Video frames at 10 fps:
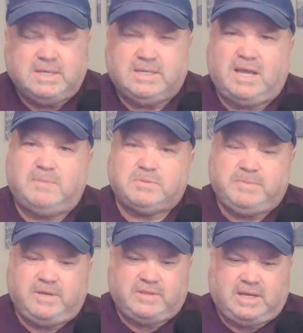Dom
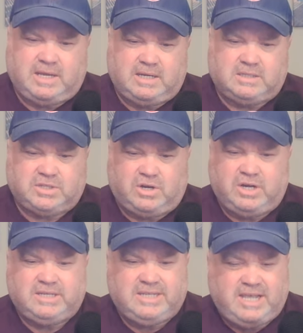Smith got a uh, start
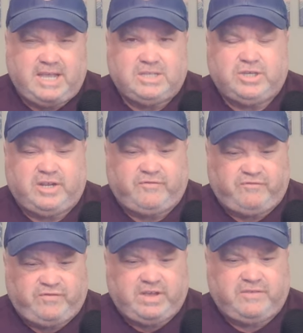at DH, hitting
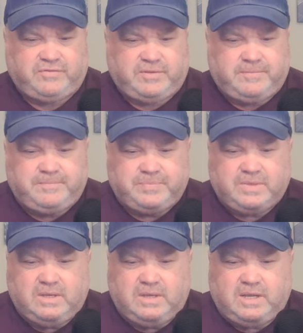fifth.
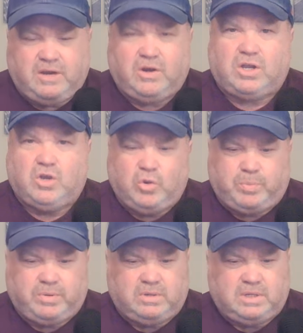Garrett
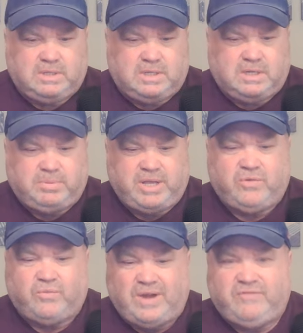Cooper uh, played
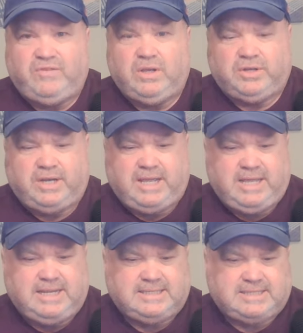right field today,
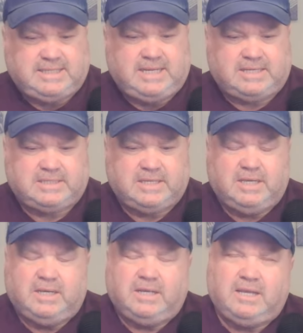hitting sixth.
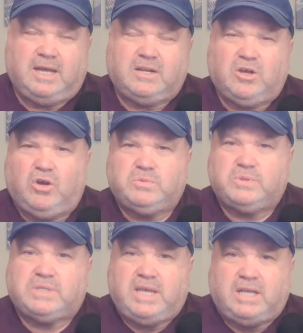Yan Gomes
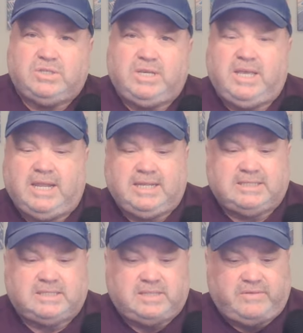was catching, hitting
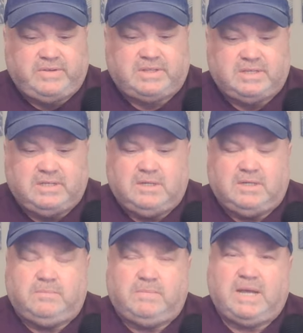seventh.
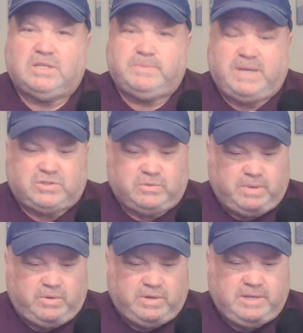Miles
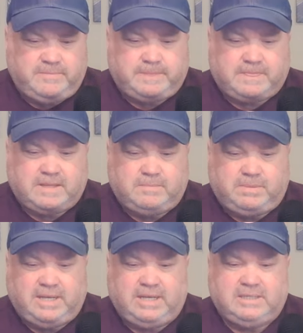Mastrobuoni
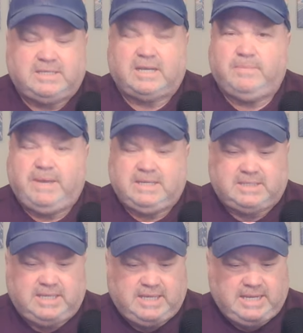played second base,
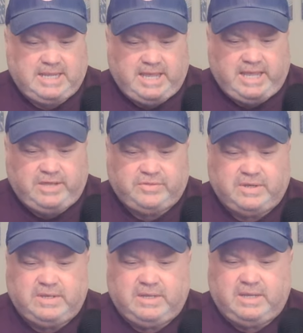hitting eighth.
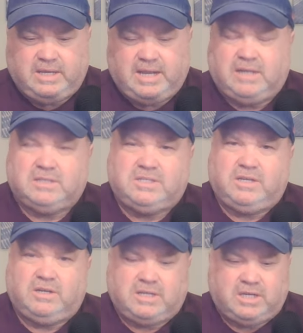And
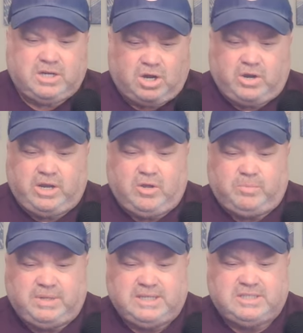Alexander Canario
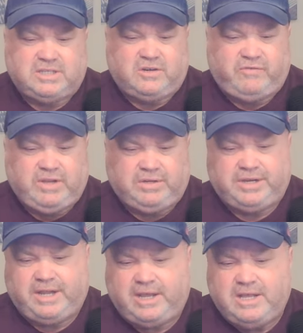played center field
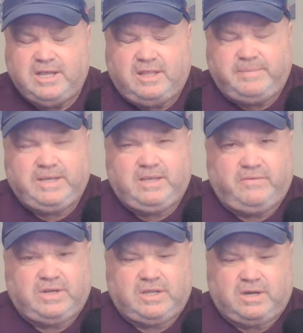today. They've been
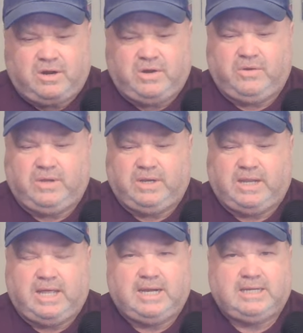giving Canario a
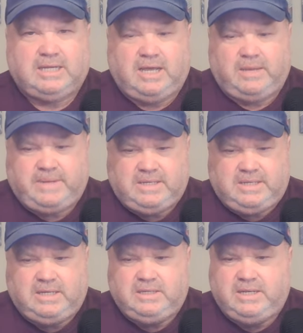lot of time. He,
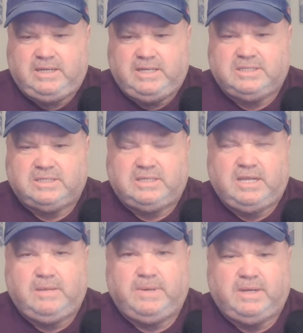he, he leads the
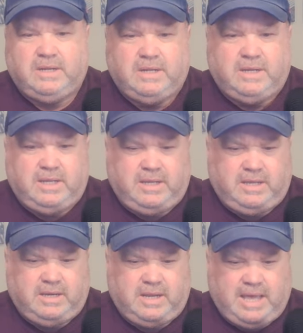team in,
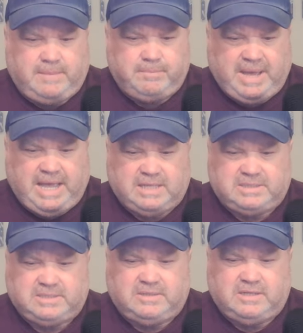in at
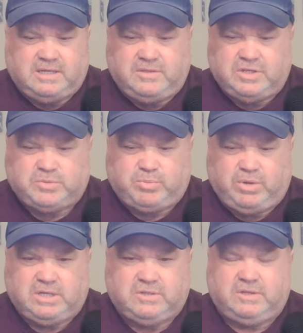bats uh, this
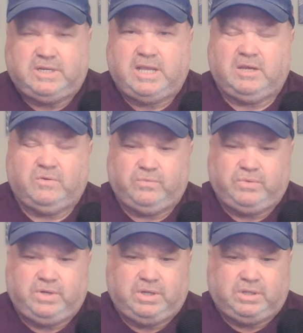spring, so they're taking a
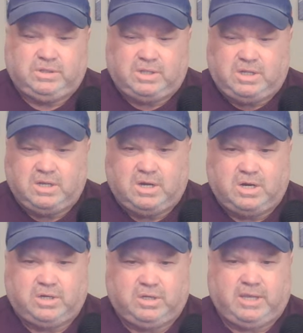real long,
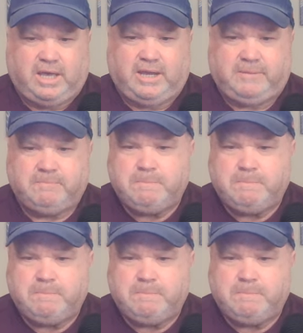hard look at him.